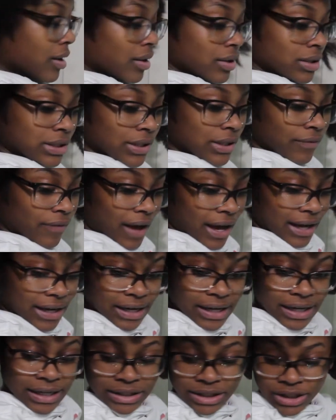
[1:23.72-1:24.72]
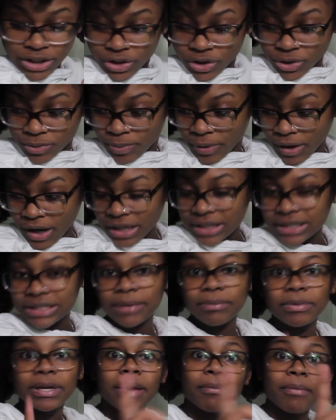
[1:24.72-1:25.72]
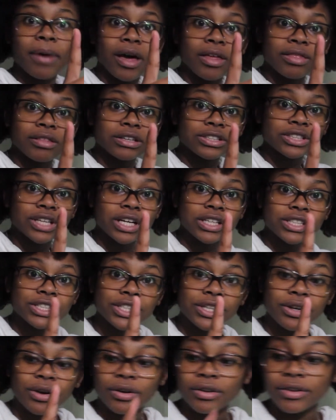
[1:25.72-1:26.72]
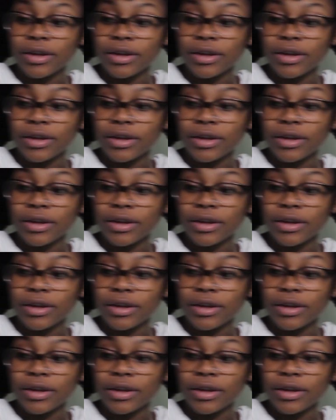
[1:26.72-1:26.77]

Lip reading: Divide it into two parts. Let me get my other scrunchie. Hold